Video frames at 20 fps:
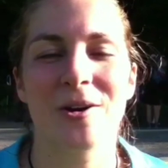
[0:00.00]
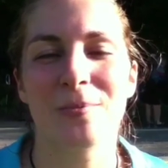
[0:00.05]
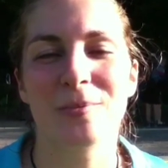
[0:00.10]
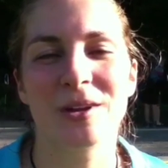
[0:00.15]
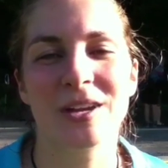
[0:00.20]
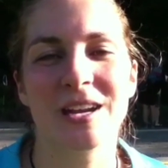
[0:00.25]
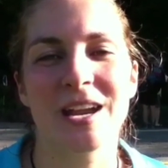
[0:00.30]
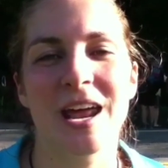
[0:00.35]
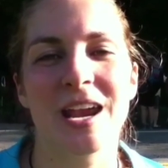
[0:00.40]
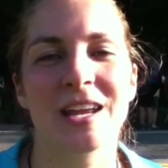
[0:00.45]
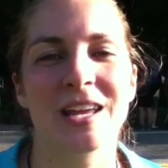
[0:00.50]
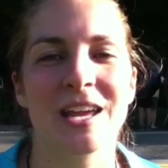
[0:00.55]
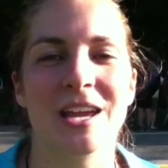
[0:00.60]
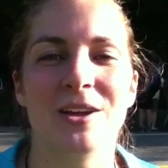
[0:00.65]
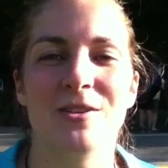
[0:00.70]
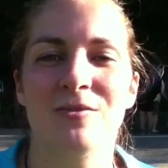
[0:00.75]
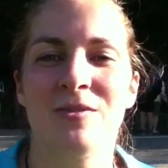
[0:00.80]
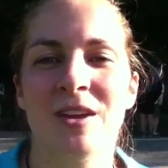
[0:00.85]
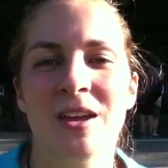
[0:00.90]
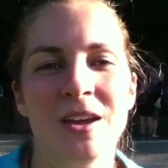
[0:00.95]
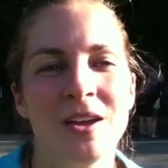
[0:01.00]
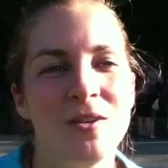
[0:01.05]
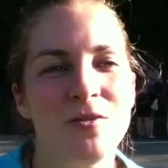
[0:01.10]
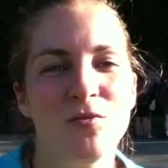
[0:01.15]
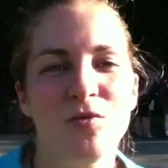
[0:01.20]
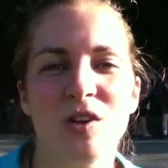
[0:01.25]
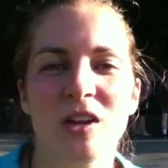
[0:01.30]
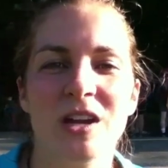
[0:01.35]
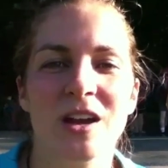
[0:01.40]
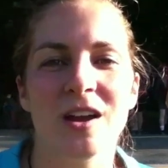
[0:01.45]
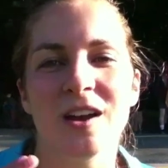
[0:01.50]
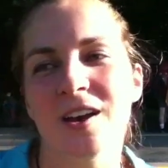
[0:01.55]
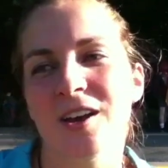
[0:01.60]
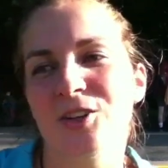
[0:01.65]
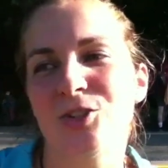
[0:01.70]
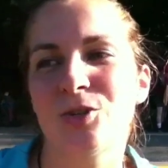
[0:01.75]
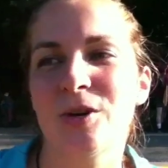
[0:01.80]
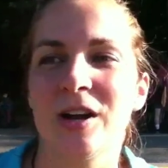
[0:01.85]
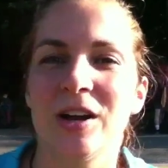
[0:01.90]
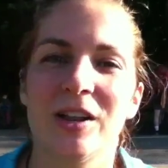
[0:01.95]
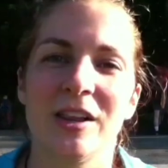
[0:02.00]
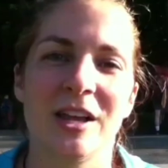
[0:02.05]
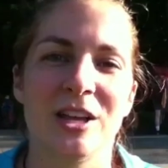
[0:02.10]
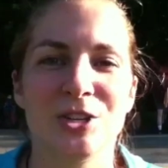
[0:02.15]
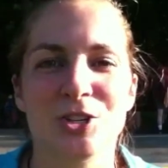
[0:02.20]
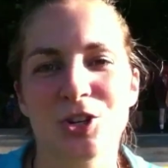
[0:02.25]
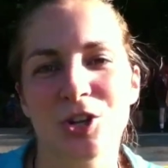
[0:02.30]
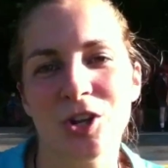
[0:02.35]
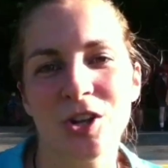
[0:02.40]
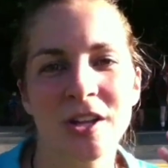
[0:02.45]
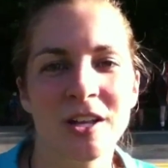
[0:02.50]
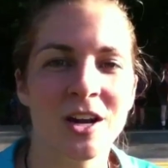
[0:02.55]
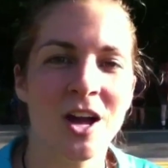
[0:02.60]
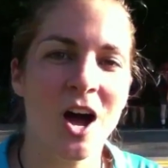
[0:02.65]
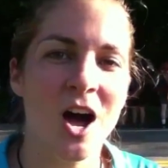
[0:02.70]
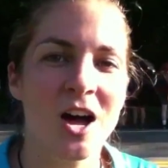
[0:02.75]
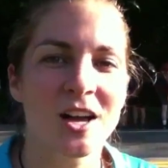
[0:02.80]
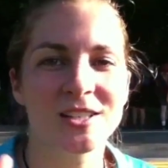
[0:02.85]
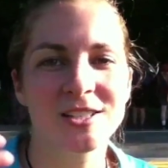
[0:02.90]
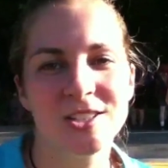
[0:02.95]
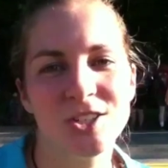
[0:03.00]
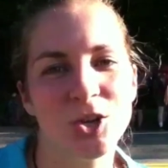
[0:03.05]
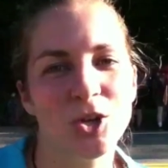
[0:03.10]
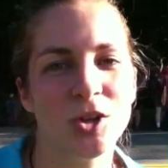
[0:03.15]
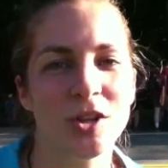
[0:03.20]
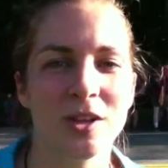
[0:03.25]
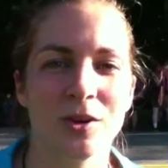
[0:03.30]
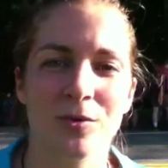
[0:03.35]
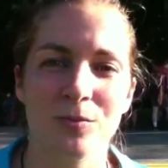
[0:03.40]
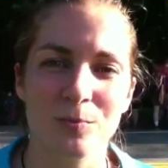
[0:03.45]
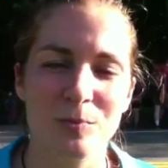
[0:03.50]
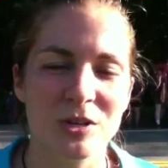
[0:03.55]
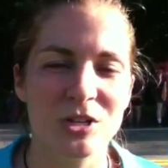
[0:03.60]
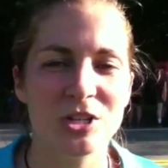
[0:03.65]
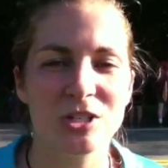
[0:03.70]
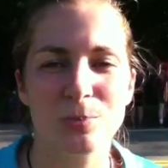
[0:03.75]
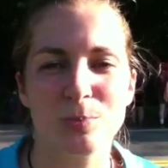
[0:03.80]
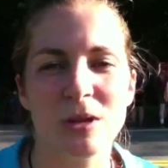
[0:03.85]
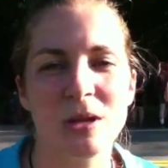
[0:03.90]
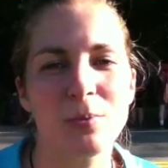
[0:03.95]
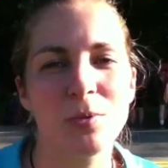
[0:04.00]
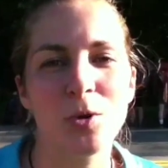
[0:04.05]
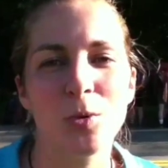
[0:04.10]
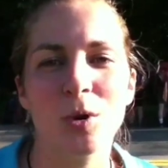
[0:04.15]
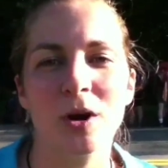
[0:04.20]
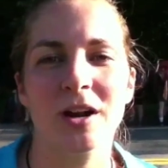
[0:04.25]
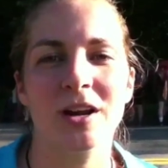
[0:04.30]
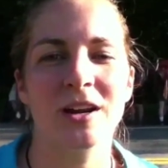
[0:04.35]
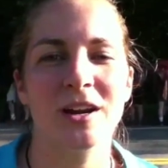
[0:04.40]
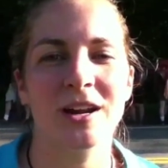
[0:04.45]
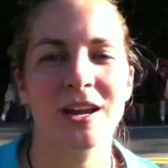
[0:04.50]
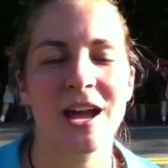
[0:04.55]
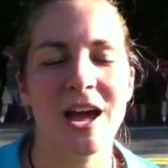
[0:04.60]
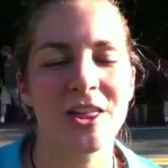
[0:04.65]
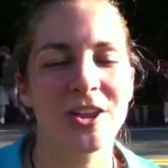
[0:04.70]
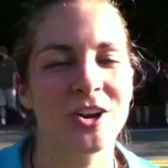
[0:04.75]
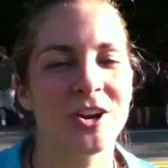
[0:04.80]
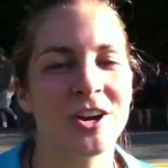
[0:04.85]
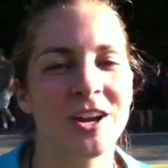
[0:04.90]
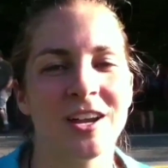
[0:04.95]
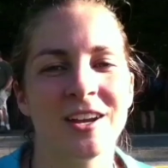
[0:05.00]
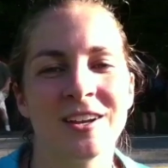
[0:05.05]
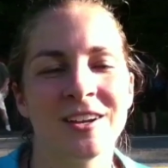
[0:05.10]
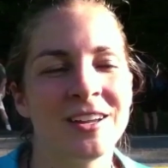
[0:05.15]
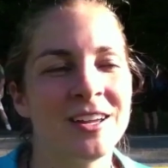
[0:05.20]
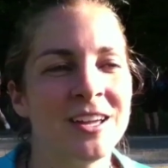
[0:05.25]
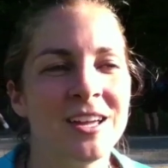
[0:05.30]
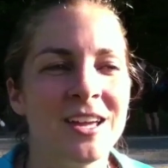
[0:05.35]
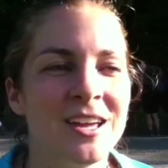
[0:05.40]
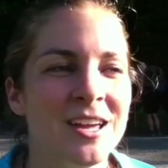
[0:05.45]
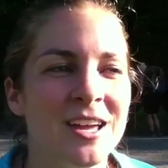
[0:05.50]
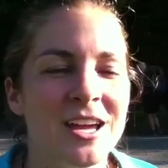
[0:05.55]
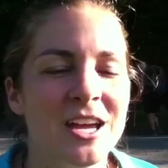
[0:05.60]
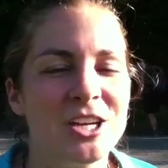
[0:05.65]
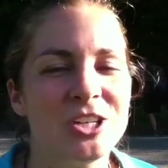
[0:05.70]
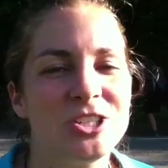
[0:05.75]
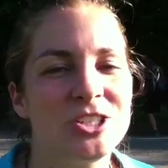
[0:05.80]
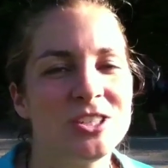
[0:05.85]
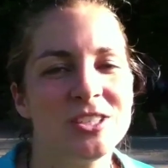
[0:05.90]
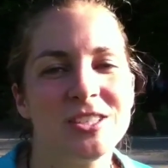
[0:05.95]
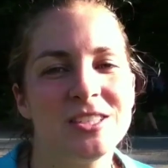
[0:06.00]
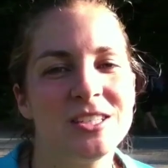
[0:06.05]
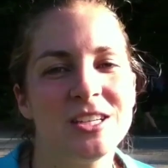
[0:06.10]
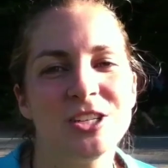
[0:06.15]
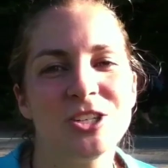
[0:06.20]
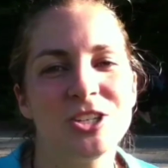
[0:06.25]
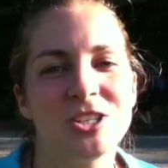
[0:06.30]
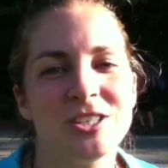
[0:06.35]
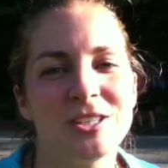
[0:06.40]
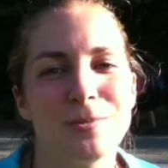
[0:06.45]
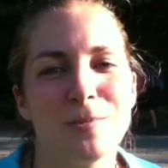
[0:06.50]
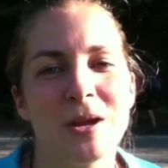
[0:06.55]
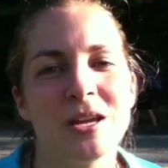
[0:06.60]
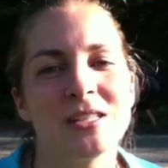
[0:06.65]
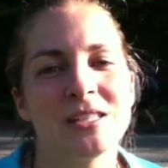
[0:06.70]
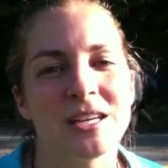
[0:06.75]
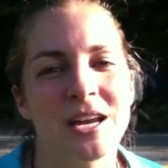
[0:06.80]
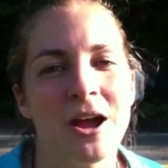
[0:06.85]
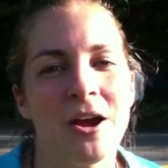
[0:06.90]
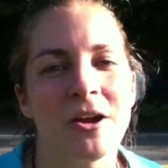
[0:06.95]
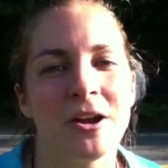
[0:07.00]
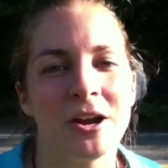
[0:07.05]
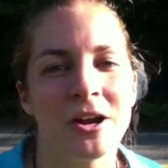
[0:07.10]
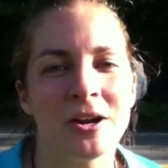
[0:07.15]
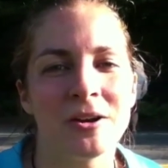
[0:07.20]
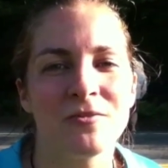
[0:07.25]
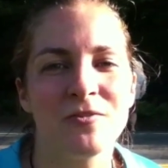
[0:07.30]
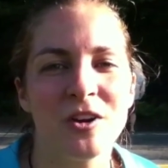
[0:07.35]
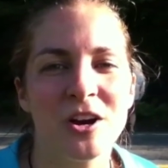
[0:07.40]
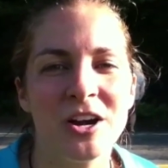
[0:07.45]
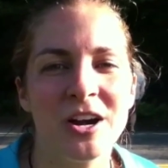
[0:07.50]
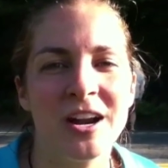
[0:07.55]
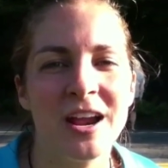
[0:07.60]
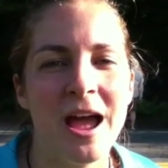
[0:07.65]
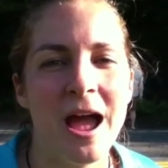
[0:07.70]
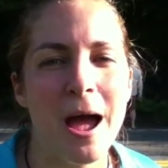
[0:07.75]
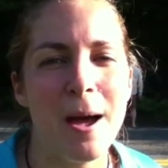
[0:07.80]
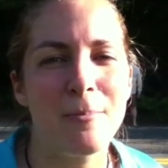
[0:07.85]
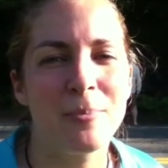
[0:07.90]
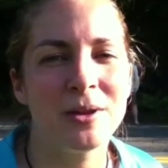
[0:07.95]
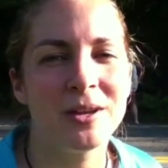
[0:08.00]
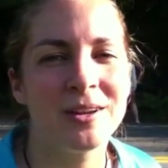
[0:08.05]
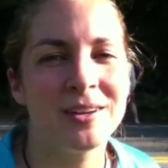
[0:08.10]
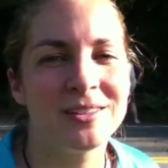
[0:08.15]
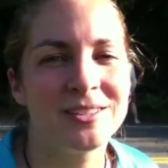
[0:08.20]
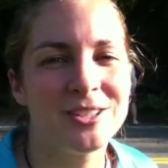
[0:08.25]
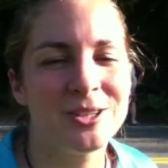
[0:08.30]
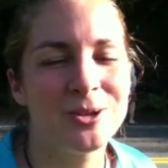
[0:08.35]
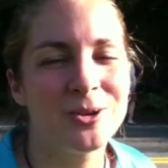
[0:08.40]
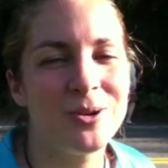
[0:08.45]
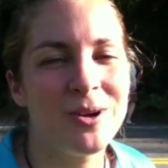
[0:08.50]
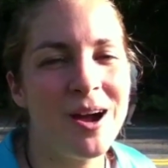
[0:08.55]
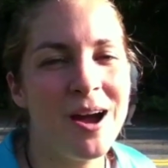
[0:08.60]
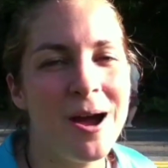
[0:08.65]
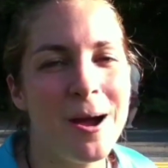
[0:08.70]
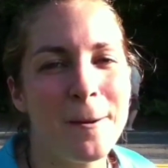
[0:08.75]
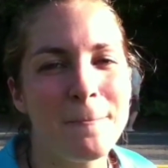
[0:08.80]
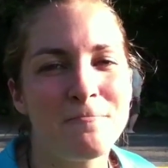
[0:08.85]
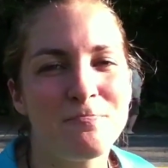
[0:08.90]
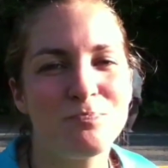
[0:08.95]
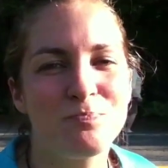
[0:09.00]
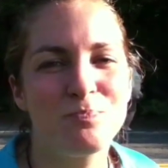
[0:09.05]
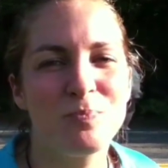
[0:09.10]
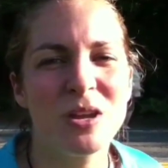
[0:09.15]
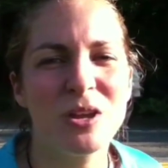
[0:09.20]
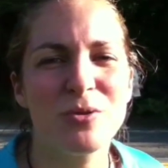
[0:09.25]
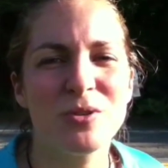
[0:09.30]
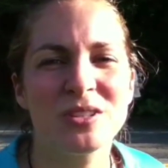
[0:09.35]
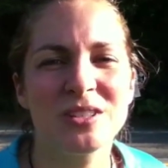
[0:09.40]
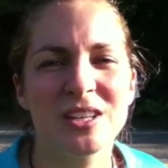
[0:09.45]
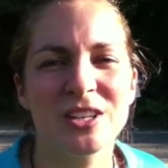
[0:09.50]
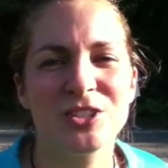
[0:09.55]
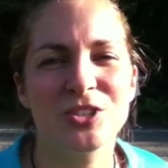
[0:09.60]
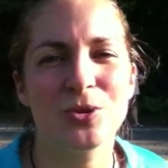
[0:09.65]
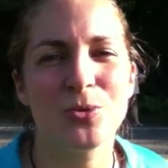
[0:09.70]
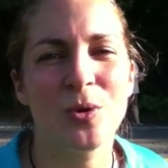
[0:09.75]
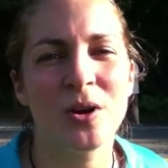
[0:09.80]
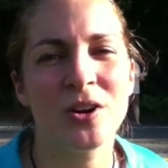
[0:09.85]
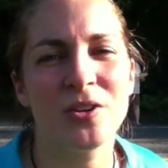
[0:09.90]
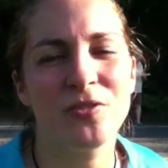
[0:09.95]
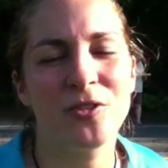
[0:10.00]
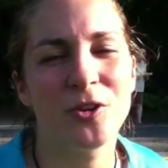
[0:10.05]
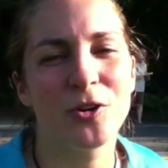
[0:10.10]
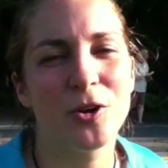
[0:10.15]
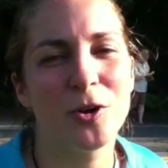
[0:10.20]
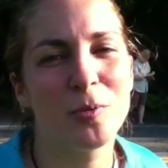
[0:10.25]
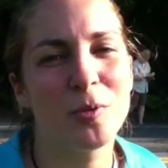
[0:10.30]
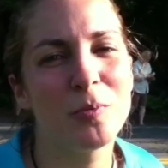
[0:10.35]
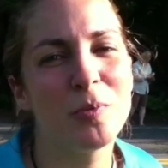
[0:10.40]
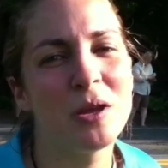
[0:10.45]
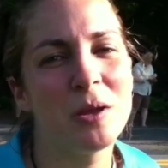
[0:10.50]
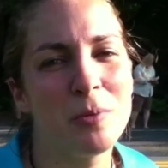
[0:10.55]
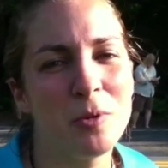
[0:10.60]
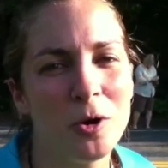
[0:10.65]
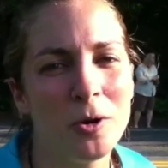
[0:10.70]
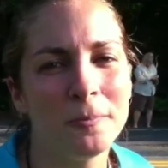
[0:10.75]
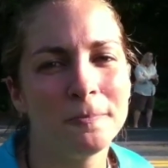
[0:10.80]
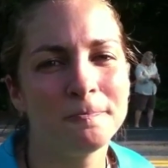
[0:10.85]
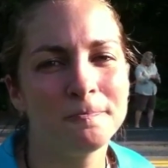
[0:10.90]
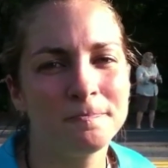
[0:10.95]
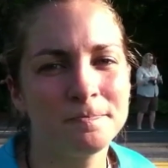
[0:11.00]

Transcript: from Connecticut via a trail angel and a hostel and just people working together and it's just it's just amazing out here. Very happy to uh, be with such a wonderful group of people.